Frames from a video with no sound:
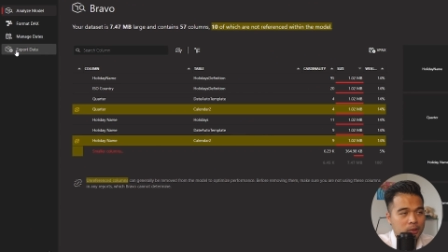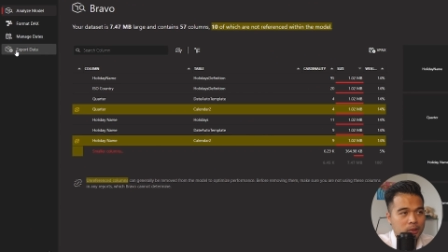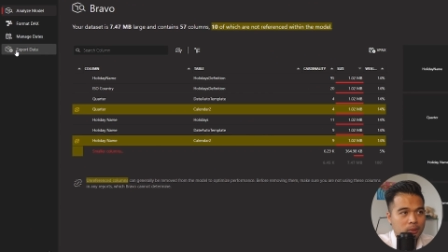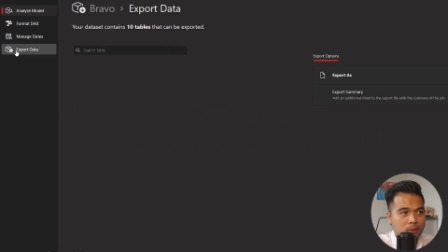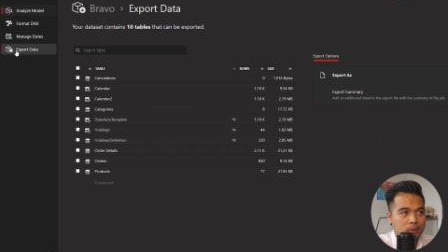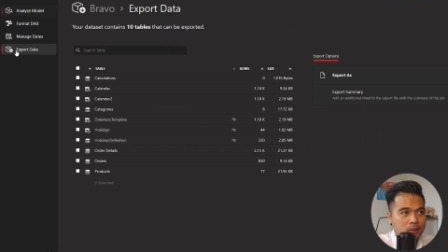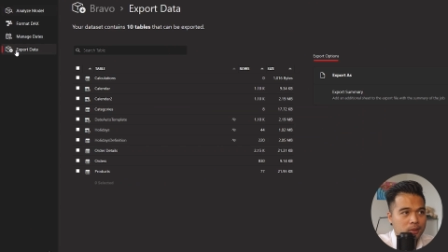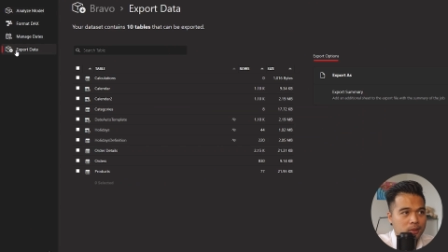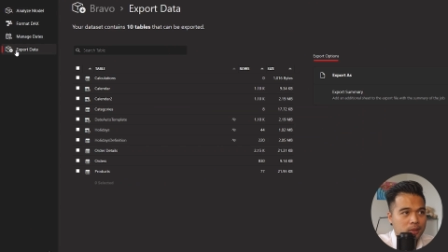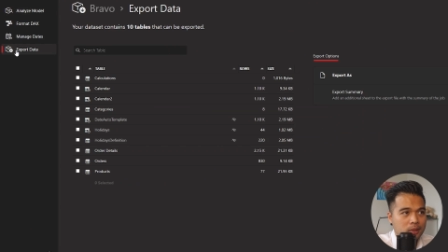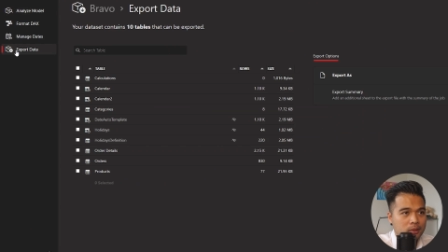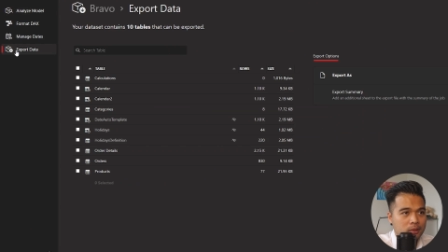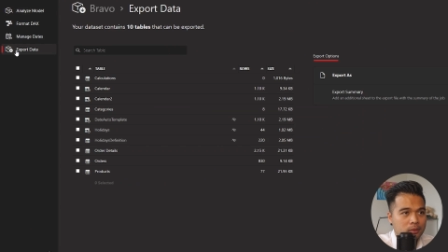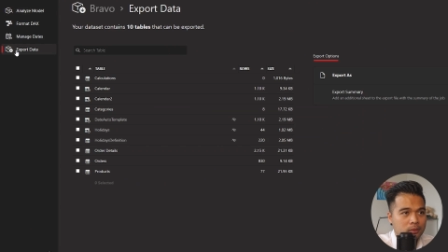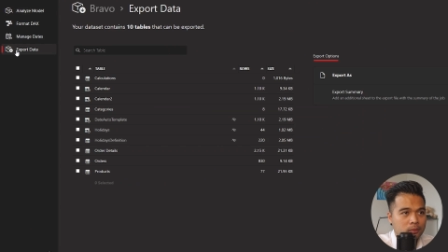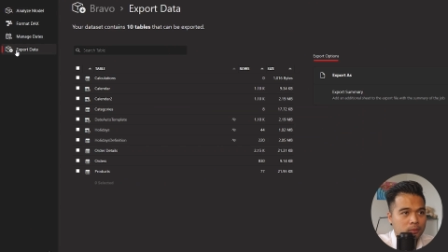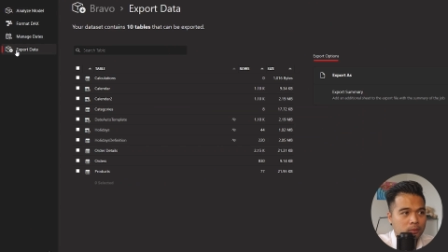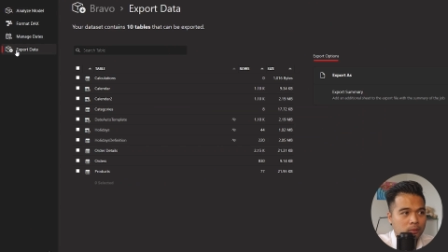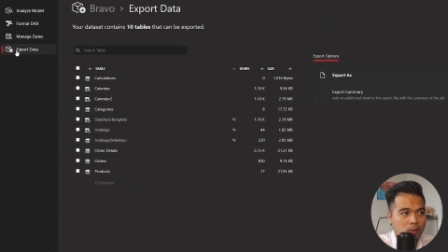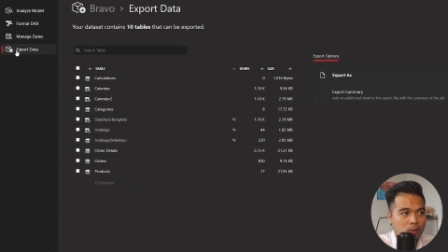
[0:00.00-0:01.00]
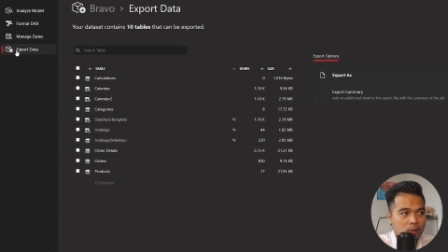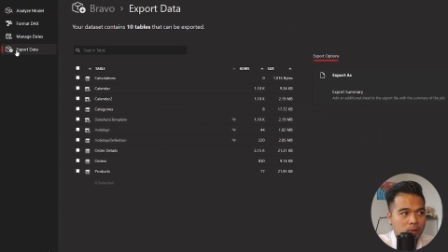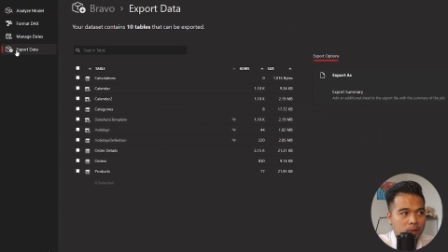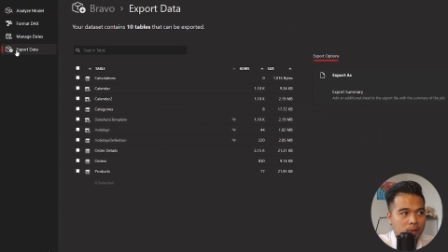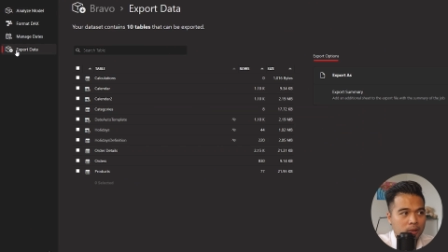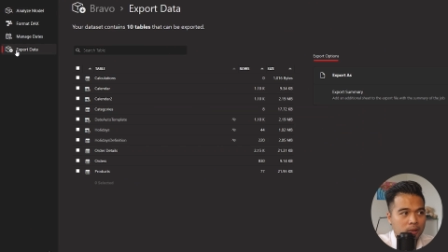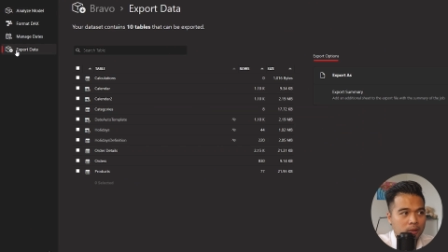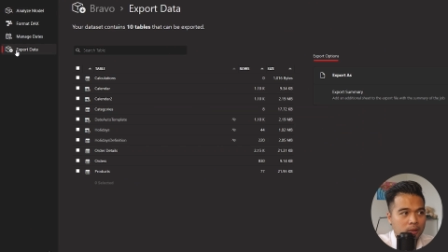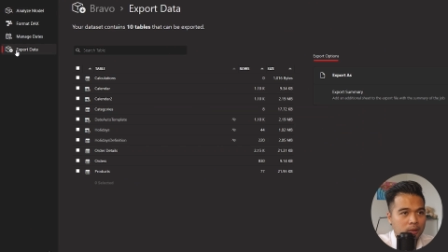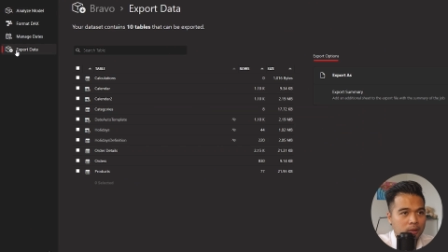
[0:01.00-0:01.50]
So this is
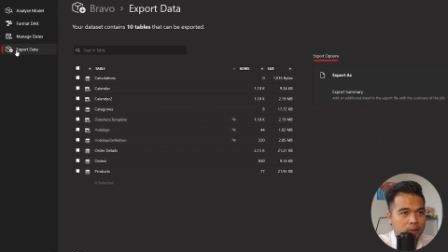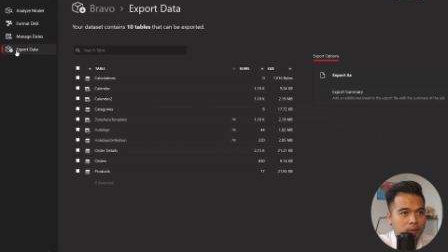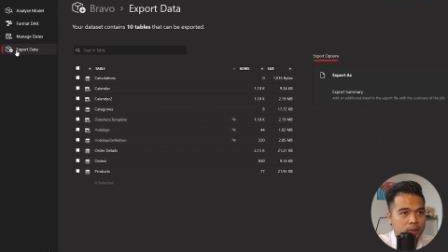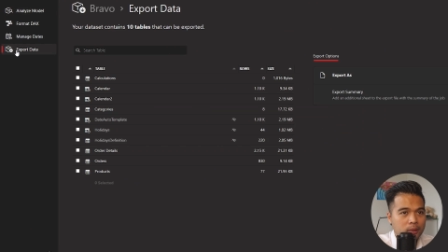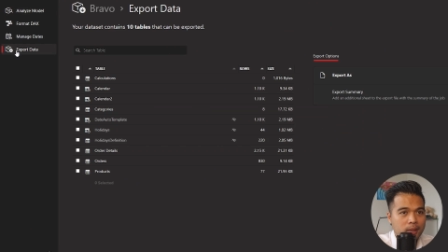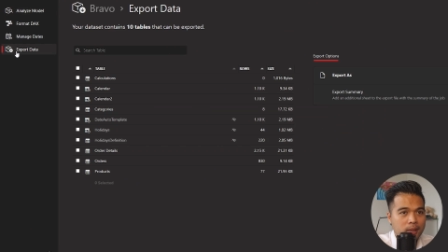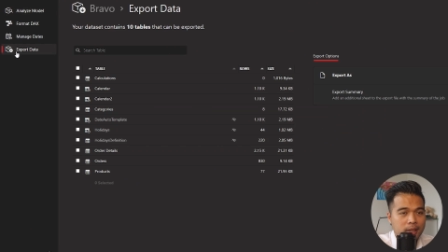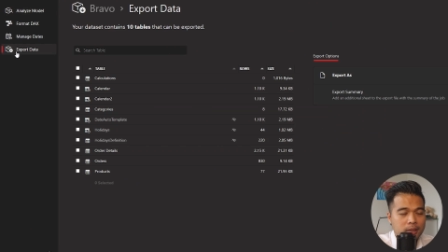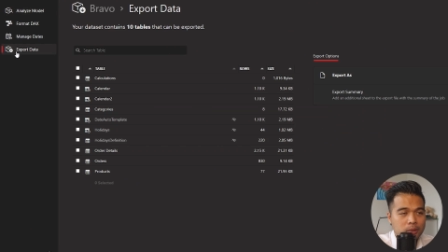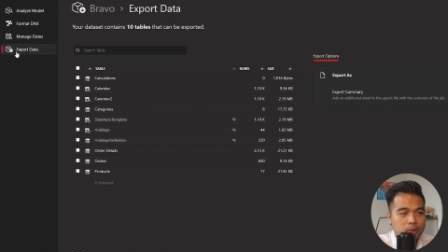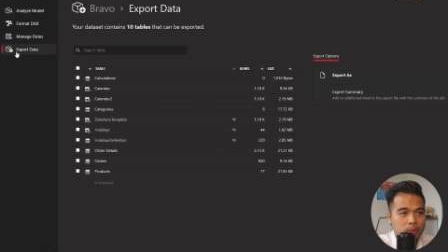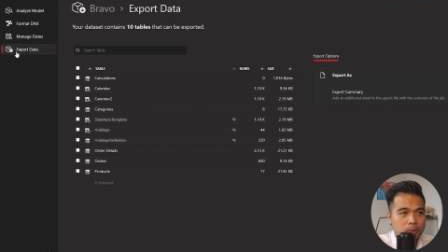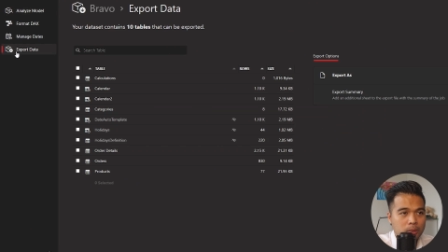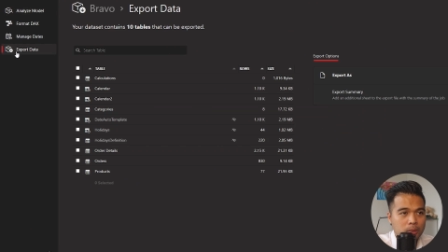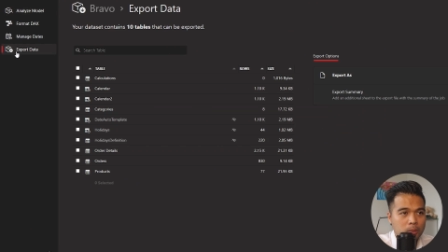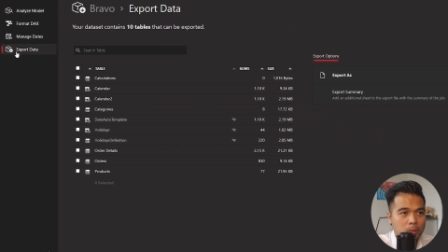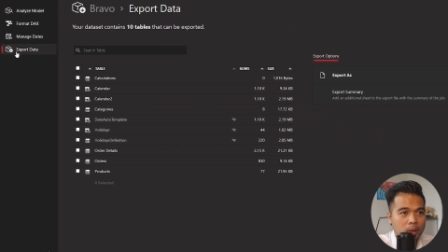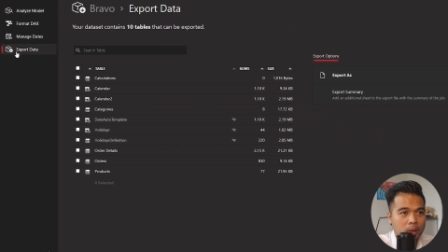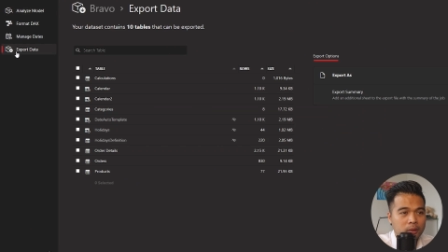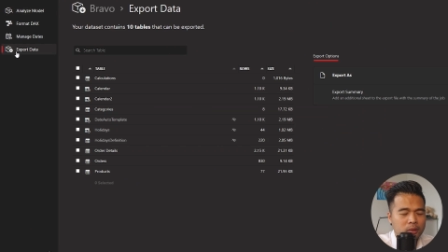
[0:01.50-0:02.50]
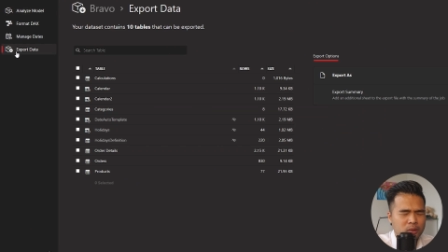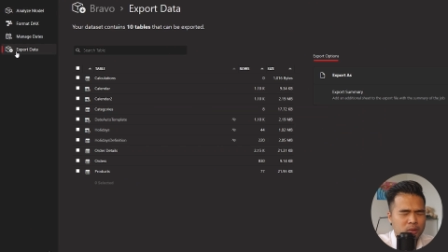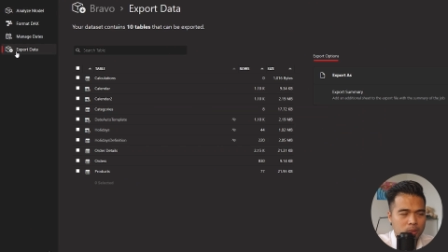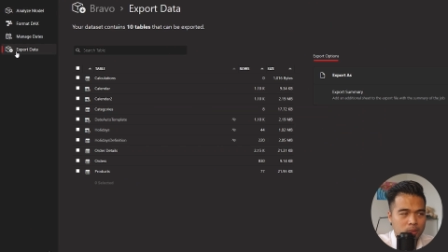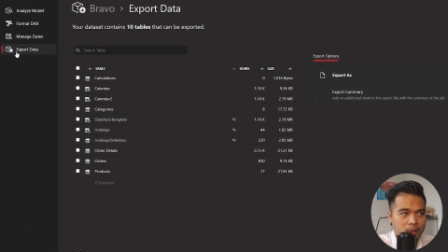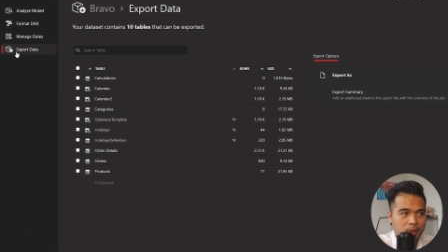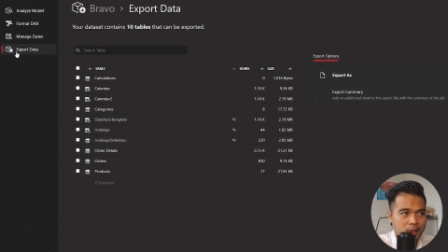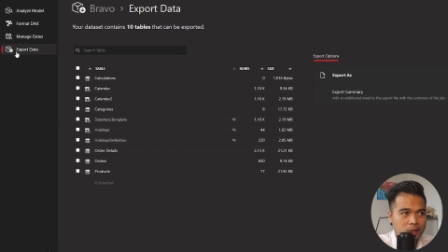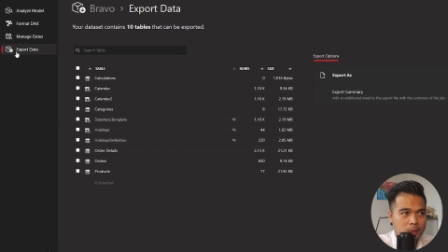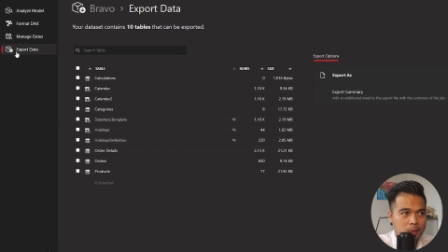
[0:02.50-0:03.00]
for you guys who want
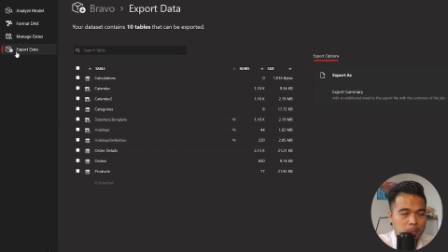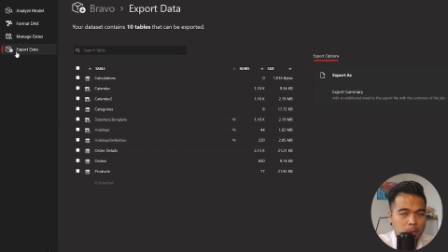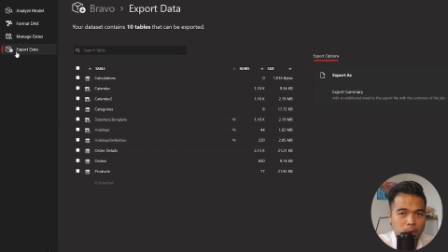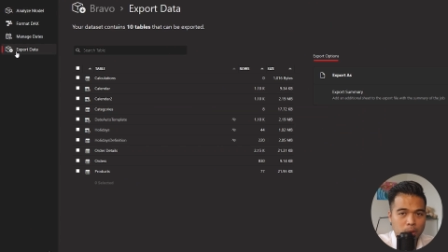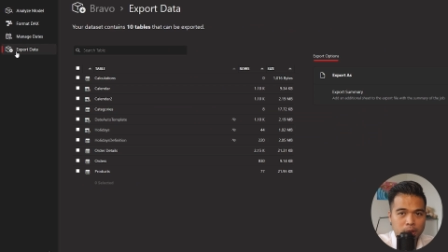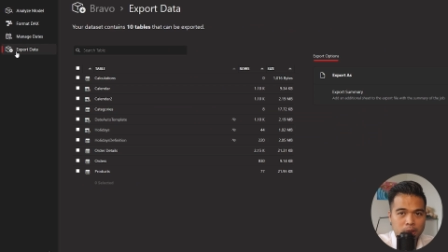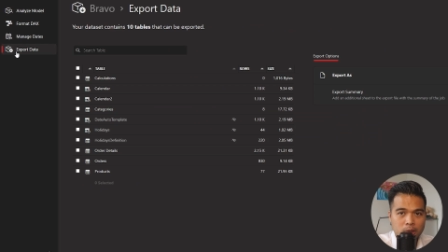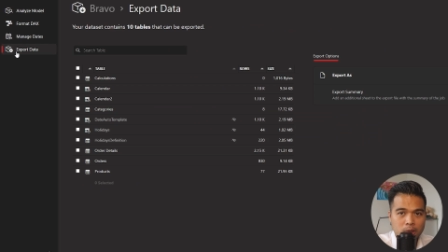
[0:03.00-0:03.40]
to export